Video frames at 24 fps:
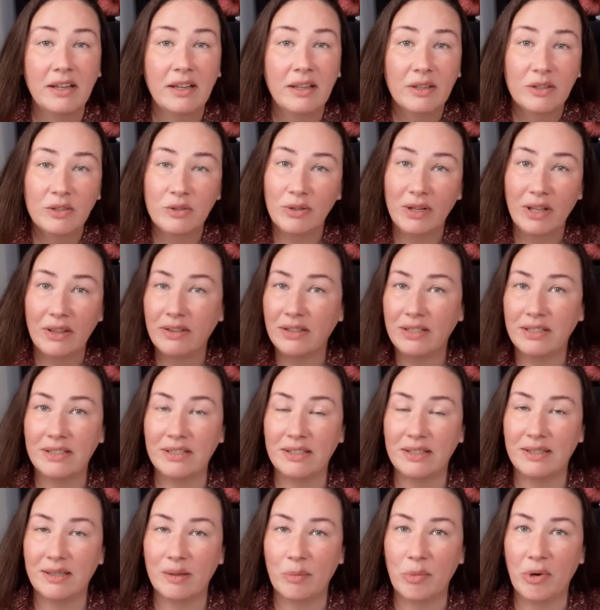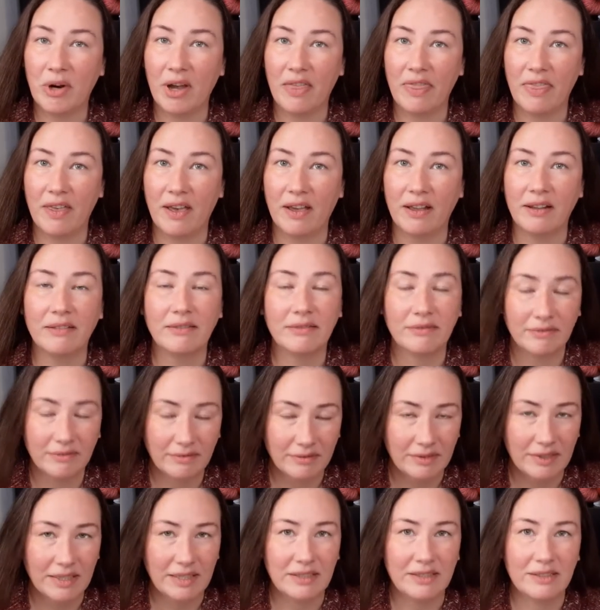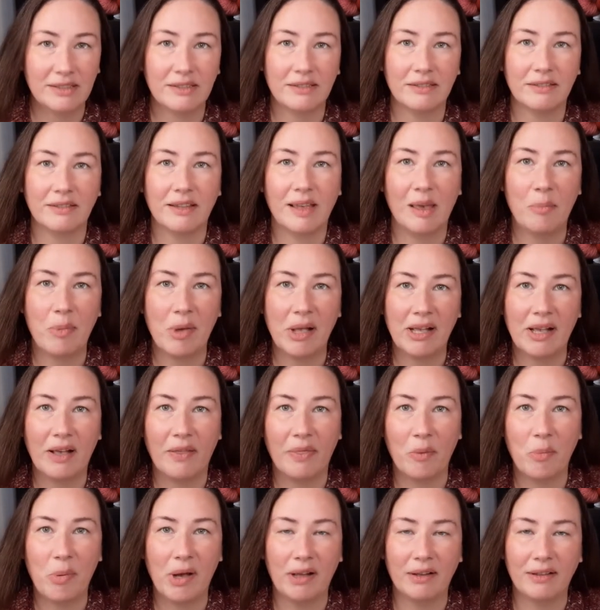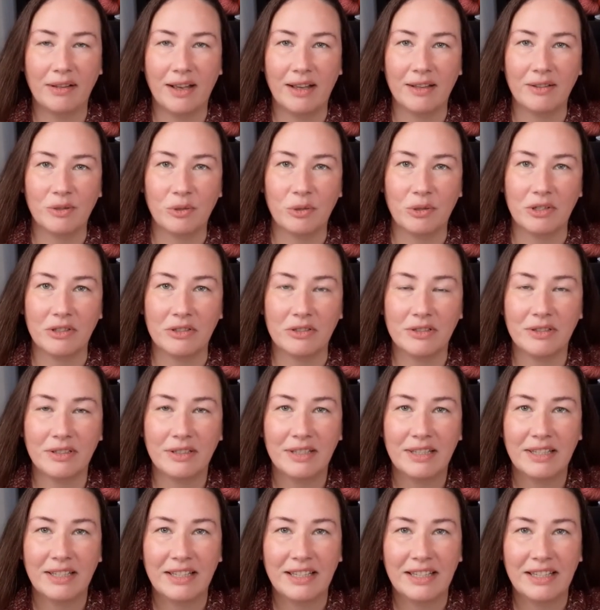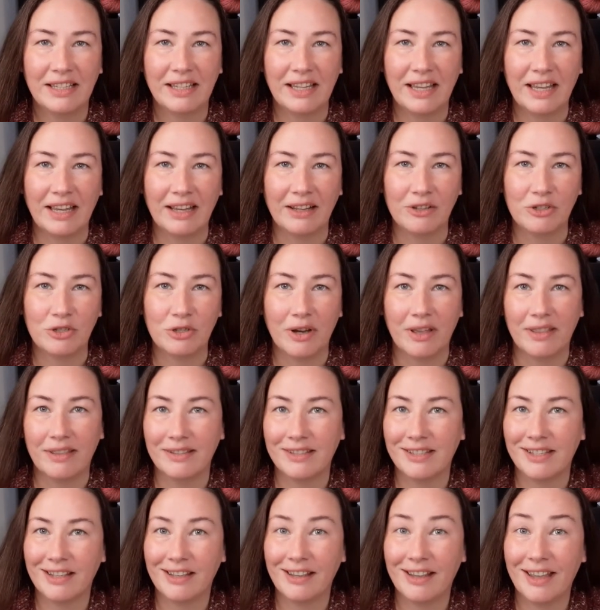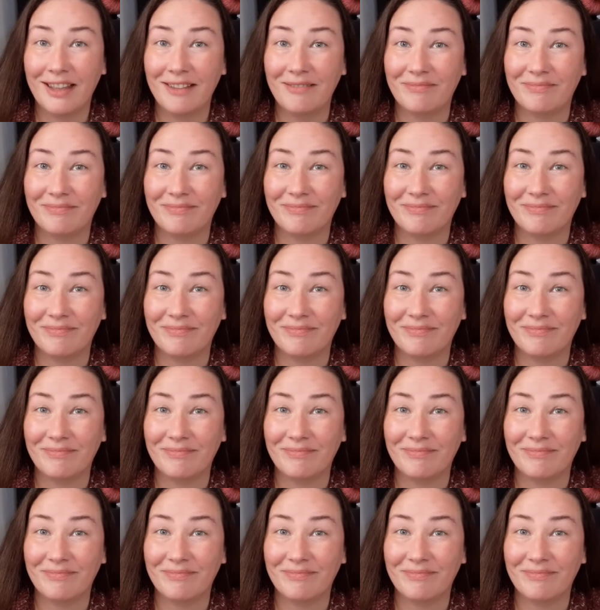So now that it's December, I thought, let's get back on the podcast horse and try this thing again.